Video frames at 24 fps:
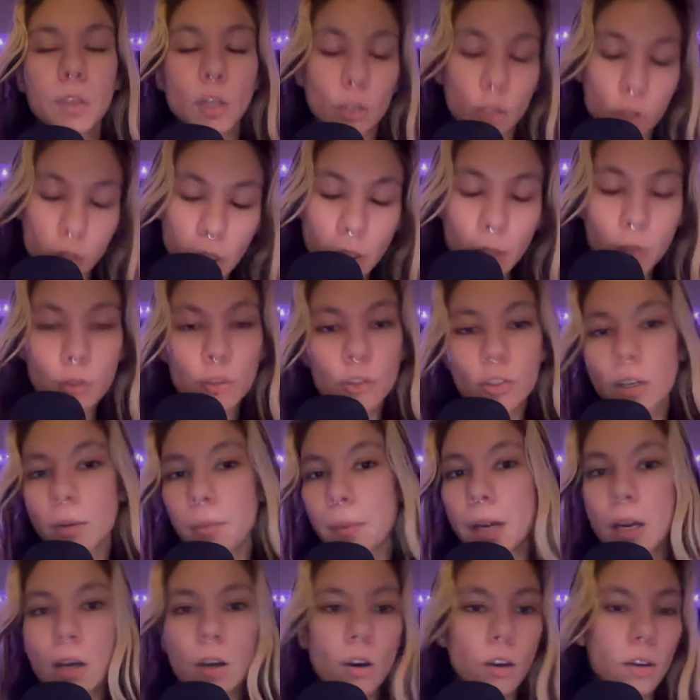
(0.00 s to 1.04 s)
your childhood
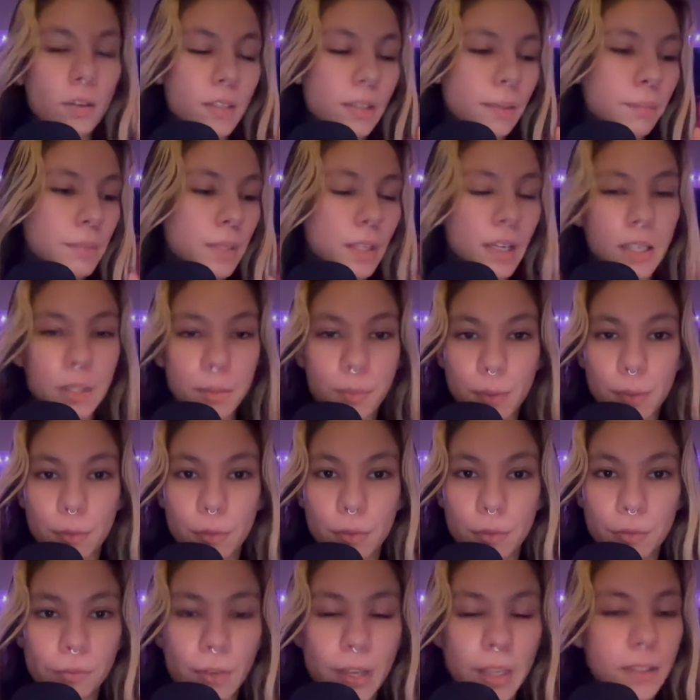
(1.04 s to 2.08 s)
trauma or something that's been
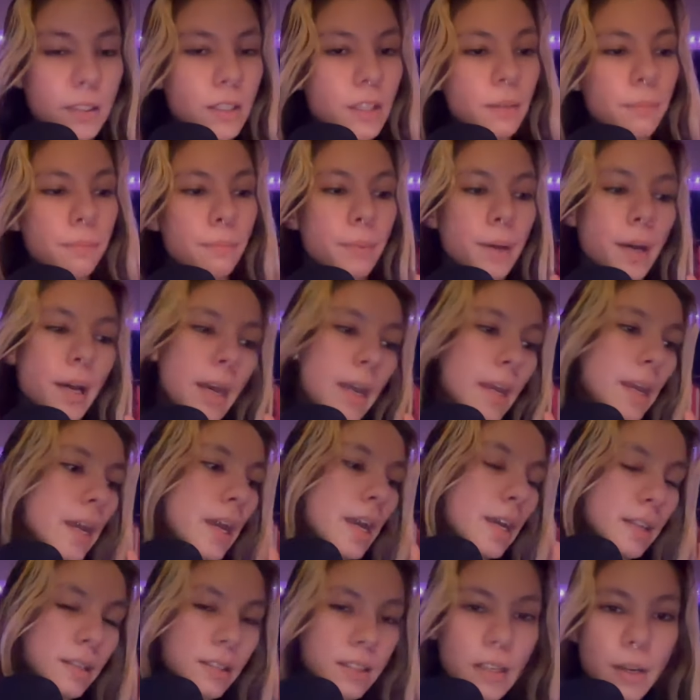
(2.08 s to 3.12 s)
reflected by
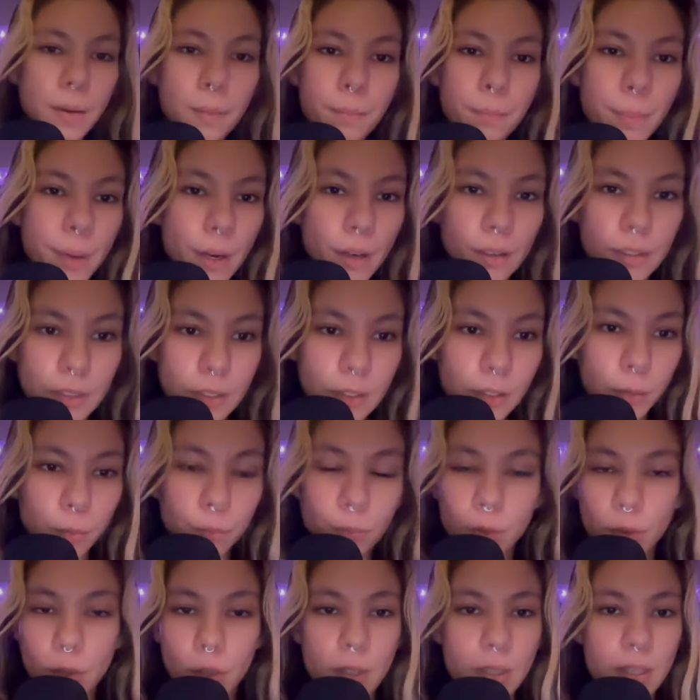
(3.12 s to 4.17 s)
some parental
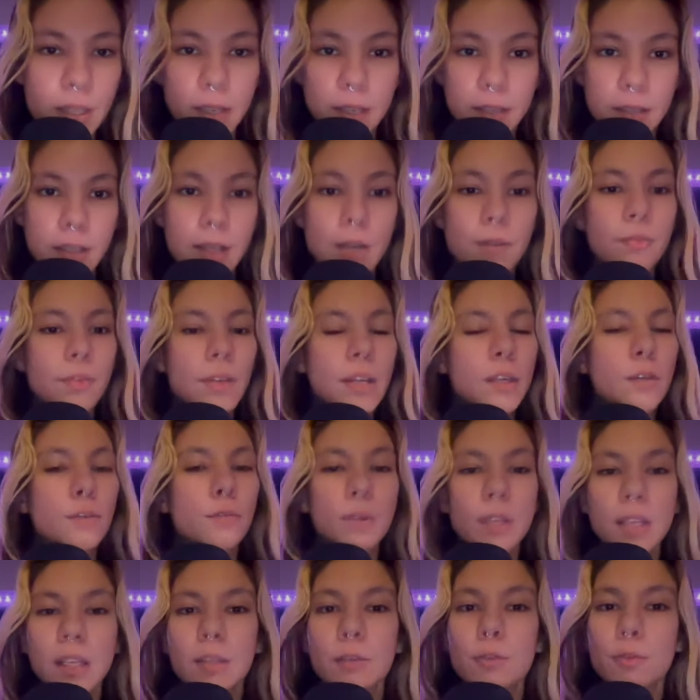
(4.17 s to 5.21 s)
wounds and stuff that you
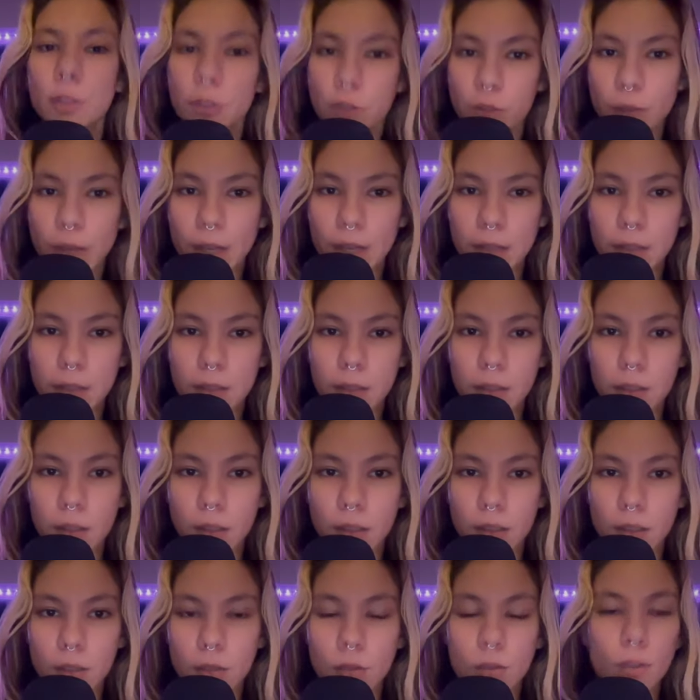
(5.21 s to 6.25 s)
need to address,
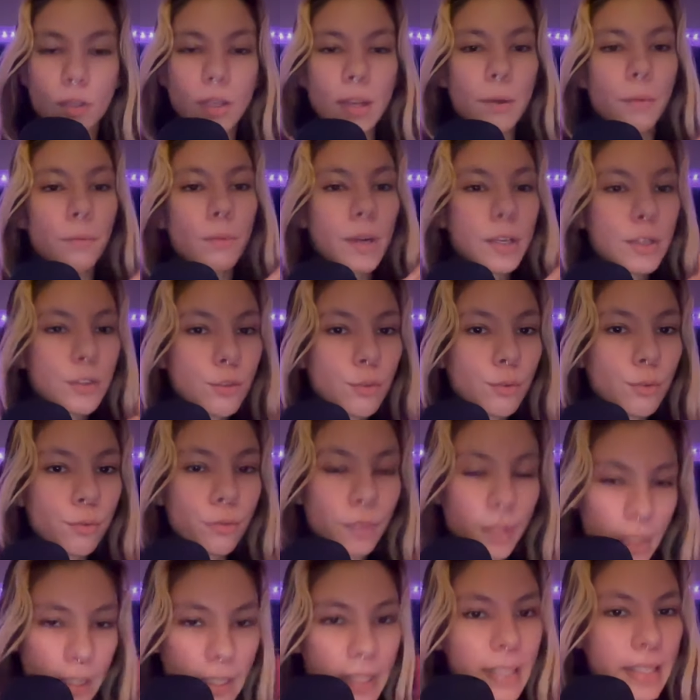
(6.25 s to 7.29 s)
so that once you
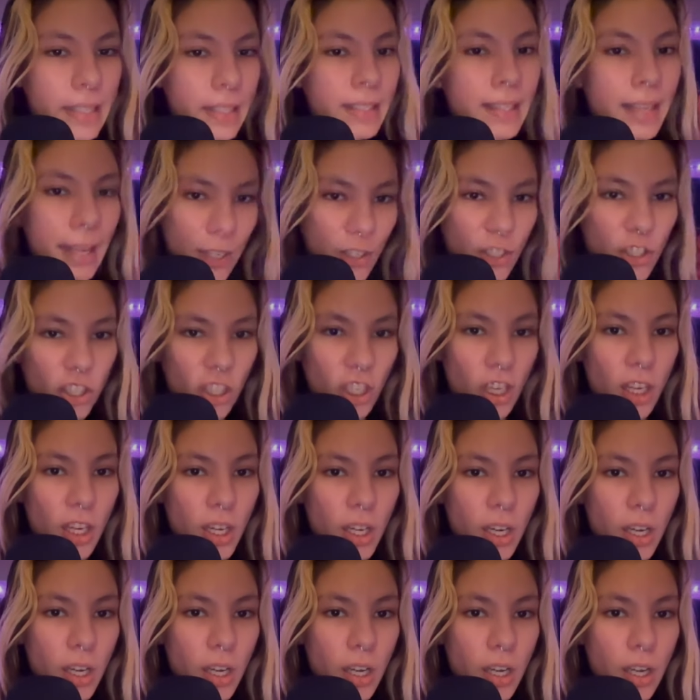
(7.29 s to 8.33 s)
release that
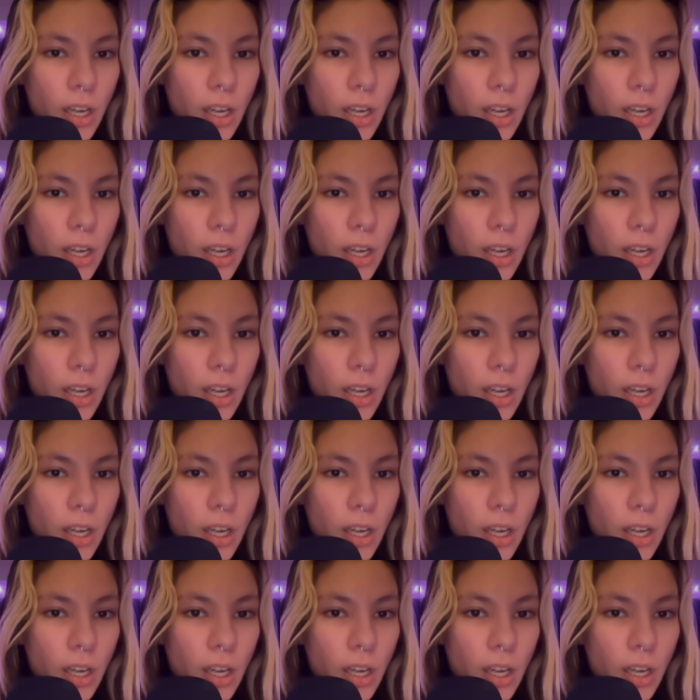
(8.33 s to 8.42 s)
shit,